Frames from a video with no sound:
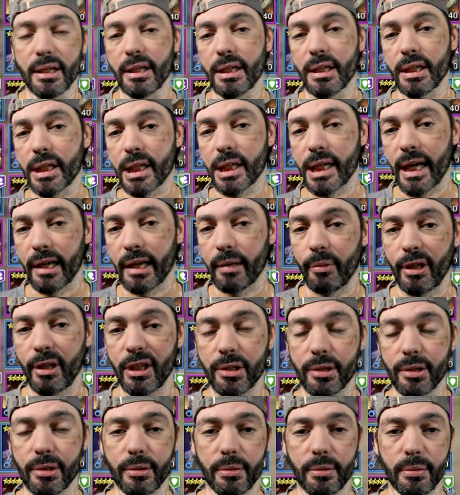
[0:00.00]
it's getting me
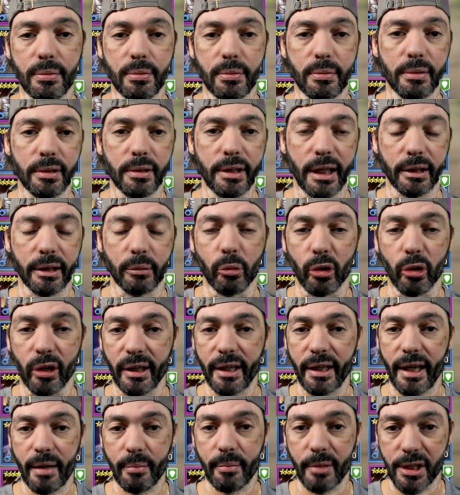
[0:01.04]
to get more
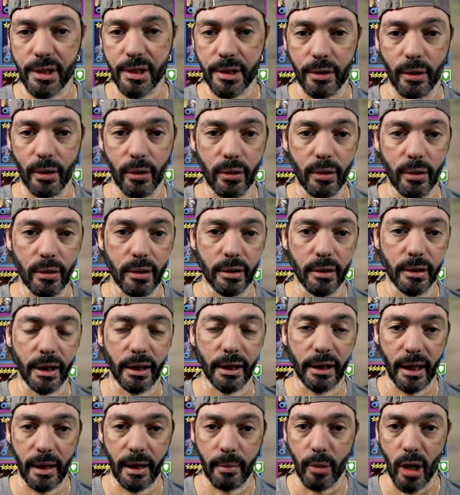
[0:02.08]
damage on the
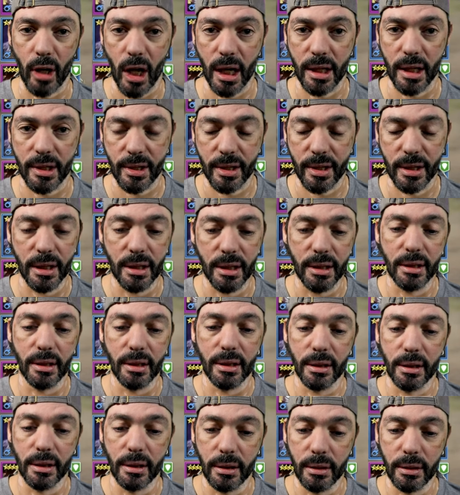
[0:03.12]
Clan Boss,
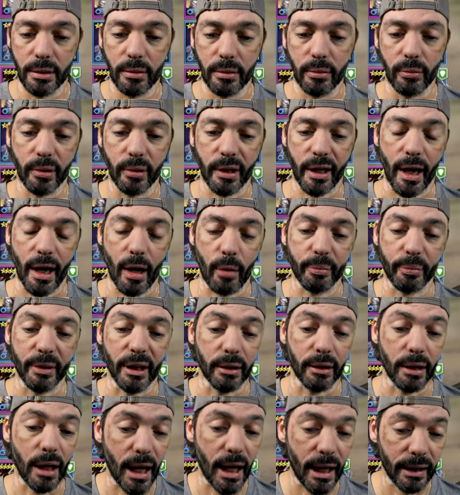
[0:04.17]
would have helped a
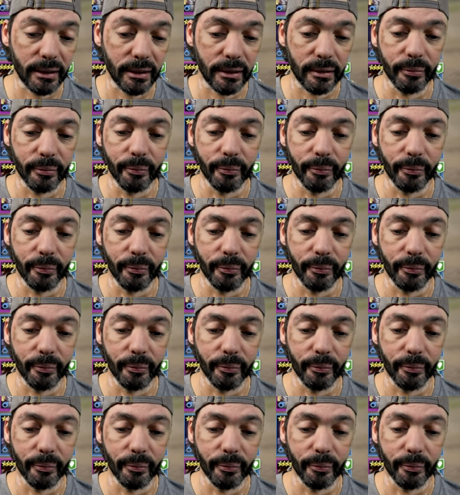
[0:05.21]
lot.